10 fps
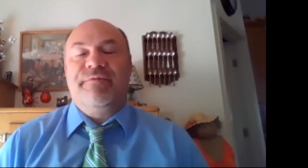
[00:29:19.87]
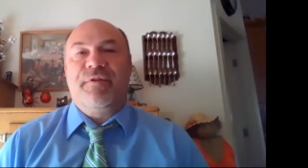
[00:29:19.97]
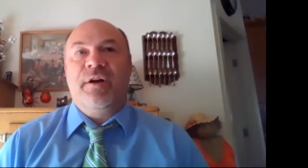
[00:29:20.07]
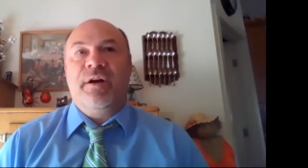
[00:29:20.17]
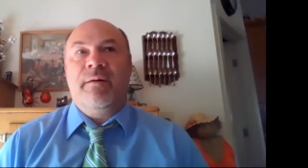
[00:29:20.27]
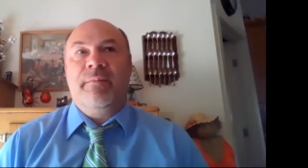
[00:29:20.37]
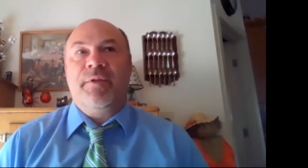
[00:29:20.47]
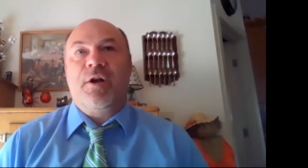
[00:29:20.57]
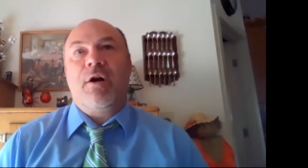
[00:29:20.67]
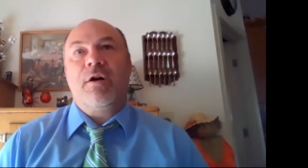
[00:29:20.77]
from
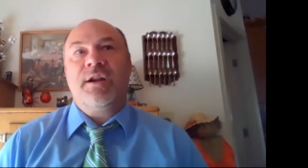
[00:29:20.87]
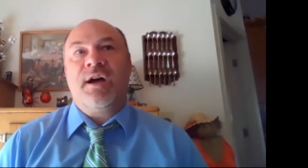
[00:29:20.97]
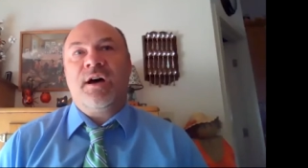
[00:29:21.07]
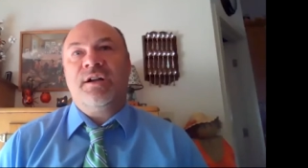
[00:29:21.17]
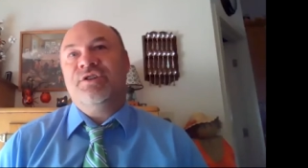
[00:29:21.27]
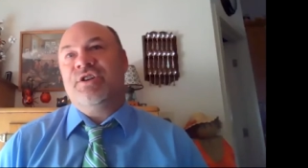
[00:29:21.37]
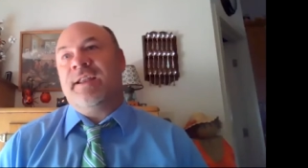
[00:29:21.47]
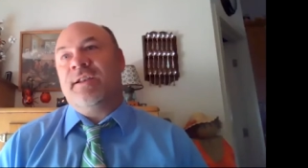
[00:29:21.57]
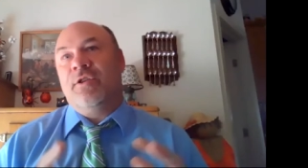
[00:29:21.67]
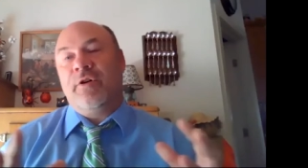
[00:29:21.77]
the cartonnage
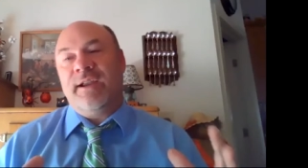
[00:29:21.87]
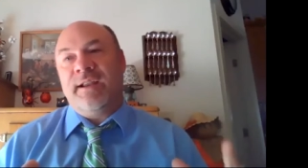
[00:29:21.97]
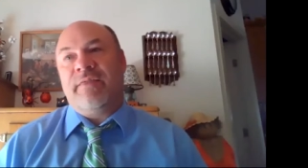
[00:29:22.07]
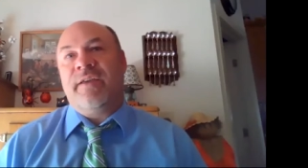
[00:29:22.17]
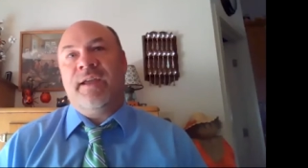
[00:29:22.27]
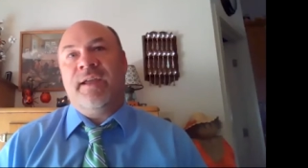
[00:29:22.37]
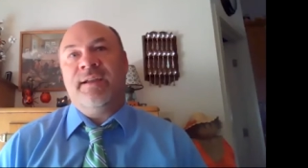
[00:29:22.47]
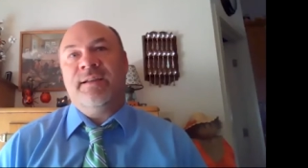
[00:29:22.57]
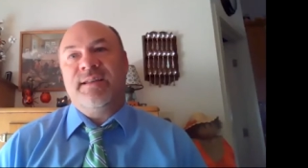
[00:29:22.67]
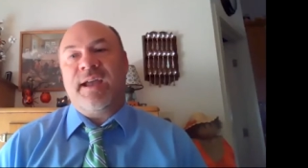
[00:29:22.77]
and looking at
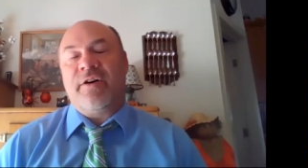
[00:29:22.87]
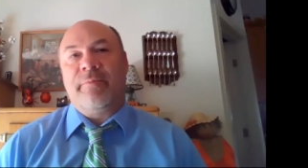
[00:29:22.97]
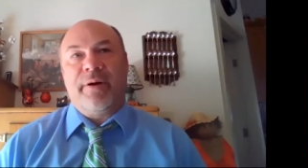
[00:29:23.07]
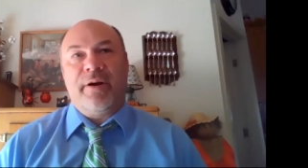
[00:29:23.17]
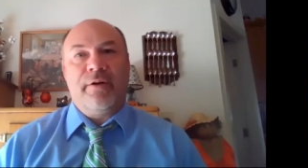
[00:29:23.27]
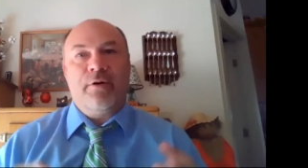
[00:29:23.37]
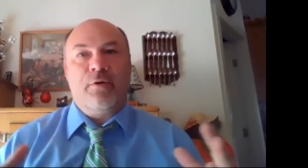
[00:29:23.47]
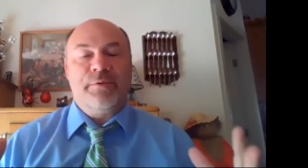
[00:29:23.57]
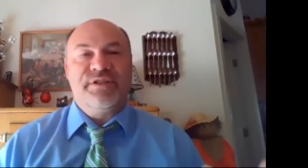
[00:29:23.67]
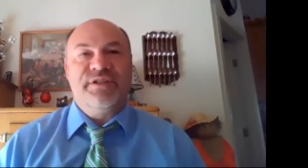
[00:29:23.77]
things, how the
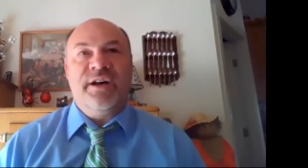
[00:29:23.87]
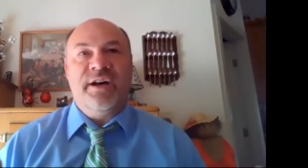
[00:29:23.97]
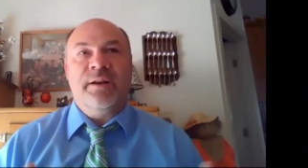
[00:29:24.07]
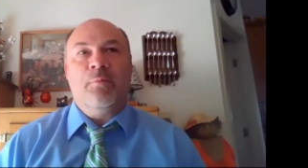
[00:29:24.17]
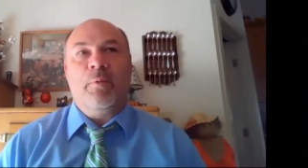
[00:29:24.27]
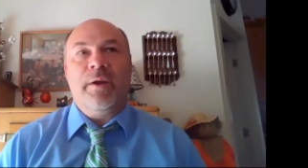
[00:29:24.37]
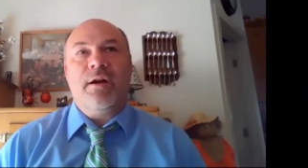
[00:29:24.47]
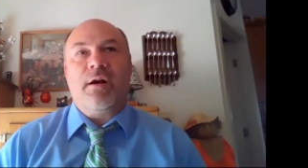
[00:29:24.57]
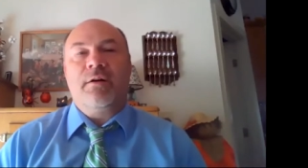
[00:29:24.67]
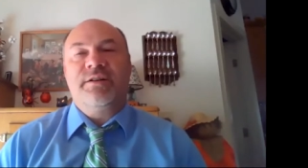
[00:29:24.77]
burial was done,
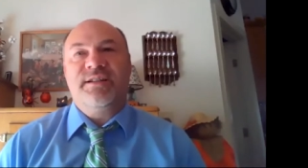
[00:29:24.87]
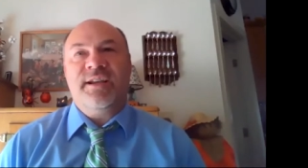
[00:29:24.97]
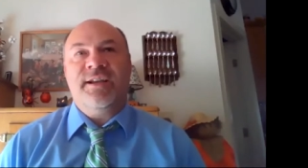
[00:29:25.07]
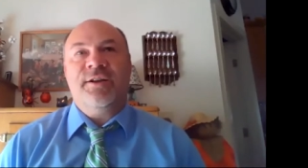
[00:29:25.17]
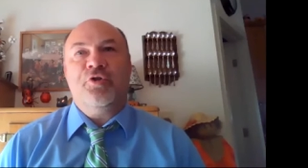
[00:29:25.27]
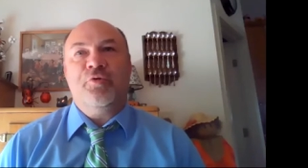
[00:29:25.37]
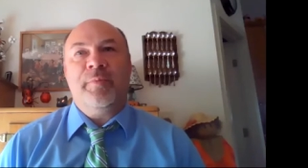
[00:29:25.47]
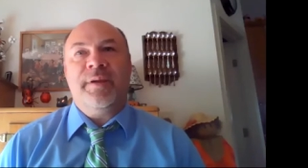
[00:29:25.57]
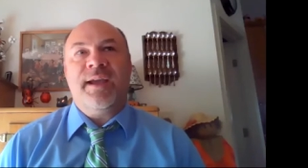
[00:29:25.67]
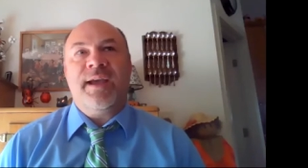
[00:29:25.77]
we are seeing
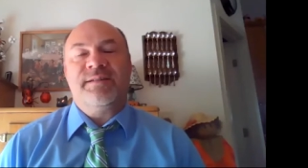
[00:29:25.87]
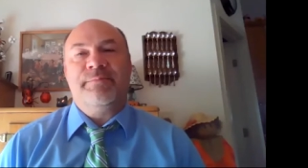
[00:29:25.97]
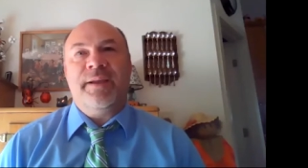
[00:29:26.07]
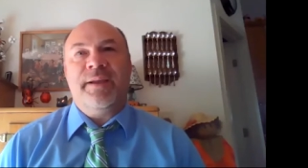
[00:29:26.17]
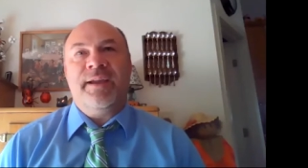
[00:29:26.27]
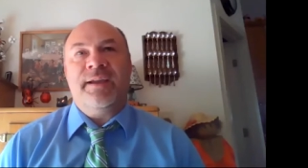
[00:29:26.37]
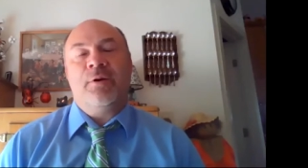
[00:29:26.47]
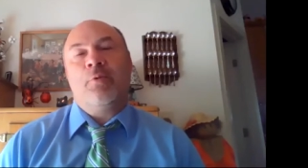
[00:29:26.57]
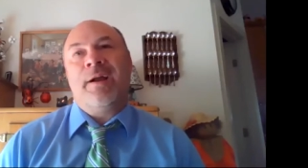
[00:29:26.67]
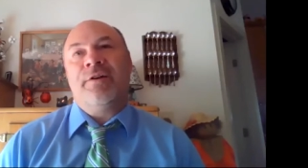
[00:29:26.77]
Umi as being
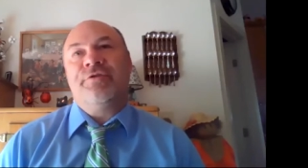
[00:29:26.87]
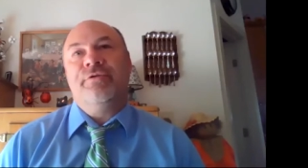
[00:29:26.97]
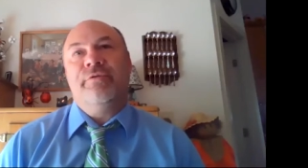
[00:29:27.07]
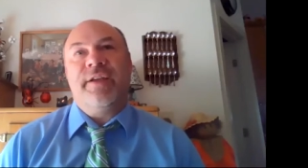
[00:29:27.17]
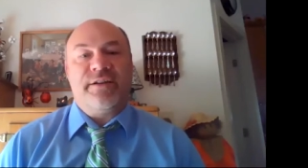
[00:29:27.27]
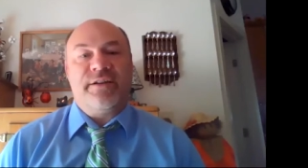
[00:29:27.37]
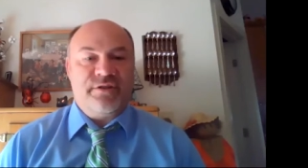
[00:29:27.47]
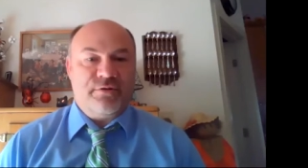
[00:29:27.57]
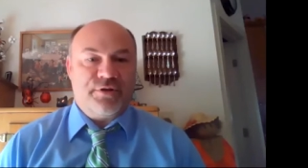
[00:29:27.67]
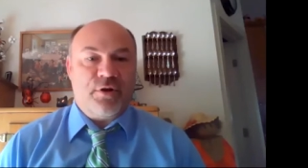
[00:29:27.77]
around
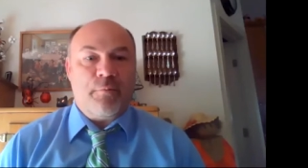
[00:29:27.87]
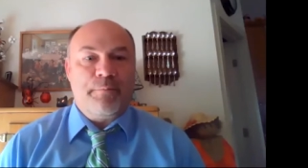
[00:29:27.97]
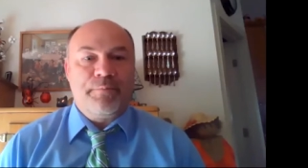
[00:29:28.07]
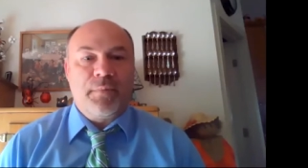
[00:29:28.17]
2,000 years old.